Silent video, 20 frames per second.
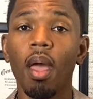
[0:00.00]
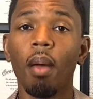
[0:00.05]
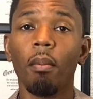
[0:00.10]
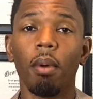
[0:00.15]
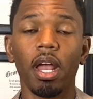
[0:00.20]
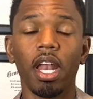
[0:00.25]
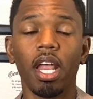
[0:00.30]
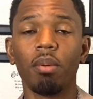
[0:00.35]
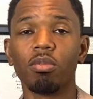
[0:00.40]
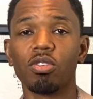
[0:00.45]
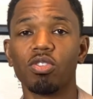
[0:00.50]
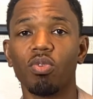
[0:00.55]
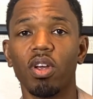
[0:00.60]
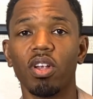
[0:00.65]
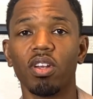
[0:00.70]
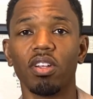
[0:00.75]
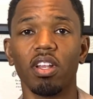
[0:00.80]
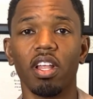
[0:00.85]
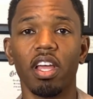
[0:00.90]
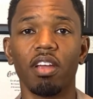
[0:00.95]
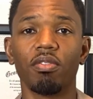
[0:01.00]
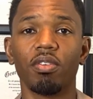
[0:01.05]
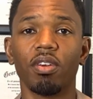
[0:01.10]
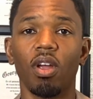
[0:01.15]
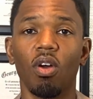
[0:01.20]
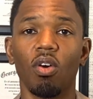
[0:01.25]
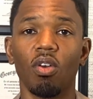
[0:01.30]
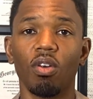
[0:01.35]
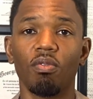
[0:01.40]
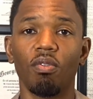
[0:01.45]
My name is Randall Avery,
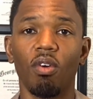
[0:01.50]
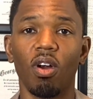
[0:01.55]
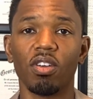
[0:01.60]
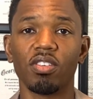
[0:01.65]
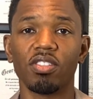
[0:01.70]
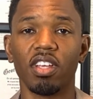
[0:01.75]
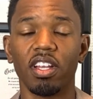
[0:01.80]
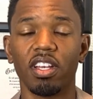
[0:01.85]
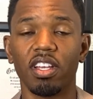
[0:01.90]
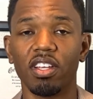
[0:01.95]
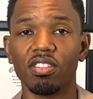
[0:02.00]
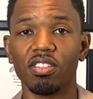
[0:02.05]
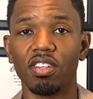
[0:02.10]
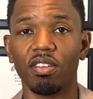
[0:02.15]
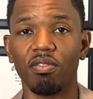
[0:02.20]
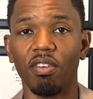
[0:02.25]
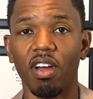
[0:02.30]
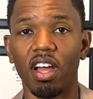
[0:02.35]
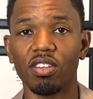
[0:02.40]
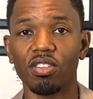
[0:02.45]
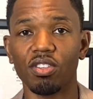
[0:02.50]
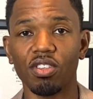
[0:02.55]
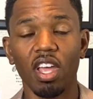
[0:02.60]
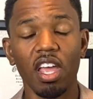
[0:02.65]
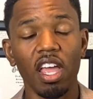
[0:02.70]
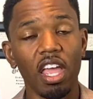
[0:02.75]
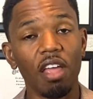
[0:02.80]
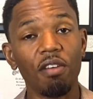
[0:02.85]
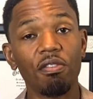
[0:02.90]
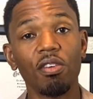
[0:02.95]
owner of Save Deasil Advisors.
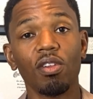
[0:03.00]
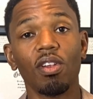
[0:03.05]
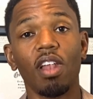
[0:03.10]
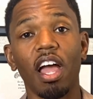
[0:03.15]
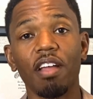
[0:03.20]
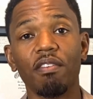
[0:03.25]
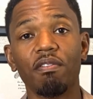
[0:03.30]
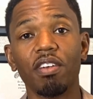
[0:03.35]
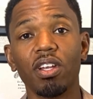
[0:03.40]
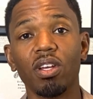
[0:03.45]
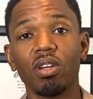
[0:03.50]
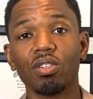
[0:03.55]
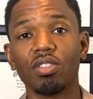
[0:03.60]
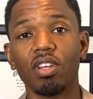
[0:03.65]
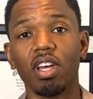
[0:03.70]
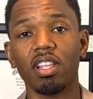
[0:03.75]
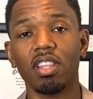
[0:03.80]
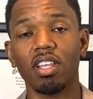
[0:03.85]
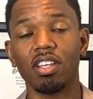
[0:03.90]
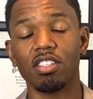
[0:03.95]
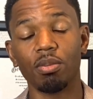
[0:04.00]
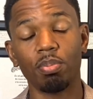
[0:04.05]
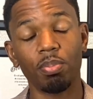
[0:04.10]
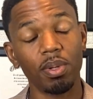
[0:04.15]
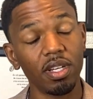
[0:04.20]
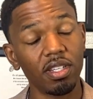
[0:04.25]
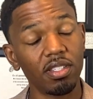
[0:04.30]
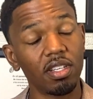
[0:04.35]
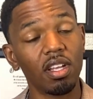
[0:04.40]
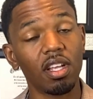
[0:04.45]
If you like videos like this,
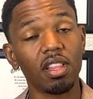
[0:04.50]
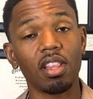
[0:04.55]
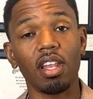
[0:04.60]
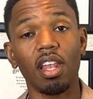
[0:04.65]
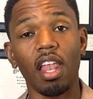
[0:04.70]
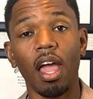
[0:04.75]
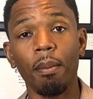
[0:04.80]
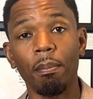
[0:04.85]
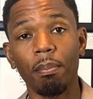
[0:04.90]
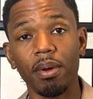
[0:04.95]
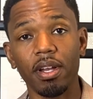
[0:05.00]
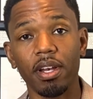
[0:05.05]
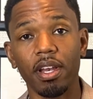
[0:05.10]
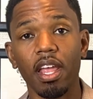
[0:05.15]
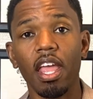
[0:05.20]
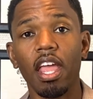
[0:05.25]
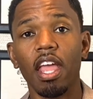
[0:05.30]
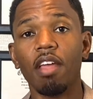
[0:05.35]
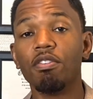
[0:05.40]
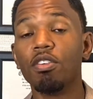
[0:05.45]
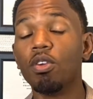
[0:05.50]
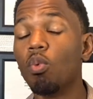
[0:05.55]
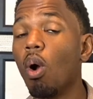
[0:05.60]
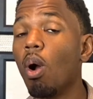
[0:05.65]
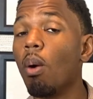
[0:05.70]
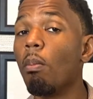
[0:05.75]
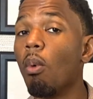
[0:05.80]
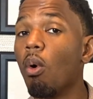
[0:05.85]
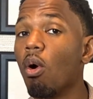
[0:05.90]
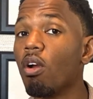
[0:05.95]
please click the like button. If you
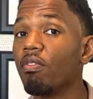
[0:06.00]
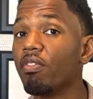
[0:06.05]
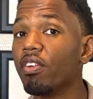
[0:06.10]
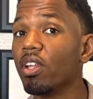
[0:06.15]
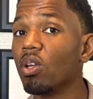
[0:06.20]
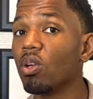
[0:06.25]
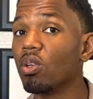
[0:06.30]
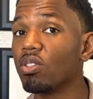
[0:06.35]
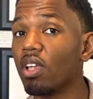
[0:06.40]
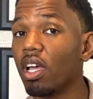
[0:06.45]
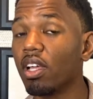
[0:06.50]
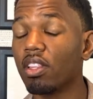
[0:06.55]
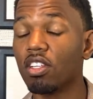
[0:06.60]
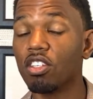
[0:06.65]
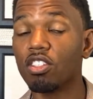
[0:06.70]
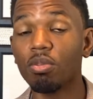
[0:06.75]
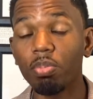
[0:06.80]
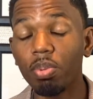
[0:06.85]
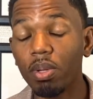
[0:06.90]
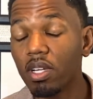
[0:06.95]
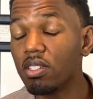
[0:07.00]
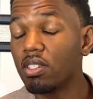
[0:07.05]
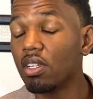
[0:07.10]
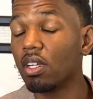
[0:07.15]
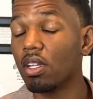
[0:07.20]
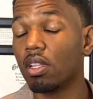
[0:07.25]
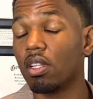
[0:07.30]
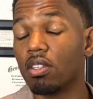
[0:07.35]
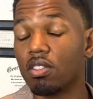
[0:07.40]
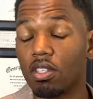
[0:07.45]
want more videos like this, please click the